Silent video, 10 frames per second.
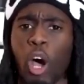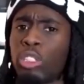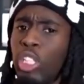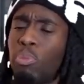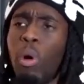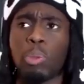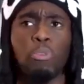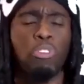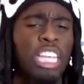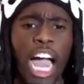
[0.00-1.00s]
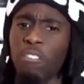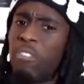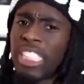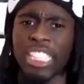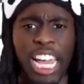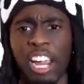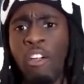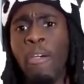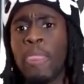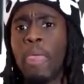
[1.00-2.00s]
There's multiple photographers in there.
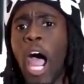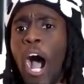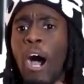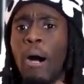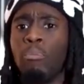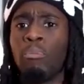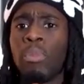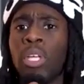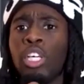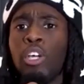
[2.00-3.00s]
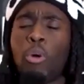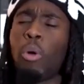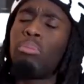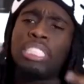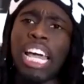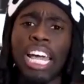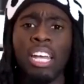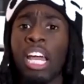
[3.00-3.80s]
You feel what I'm saying?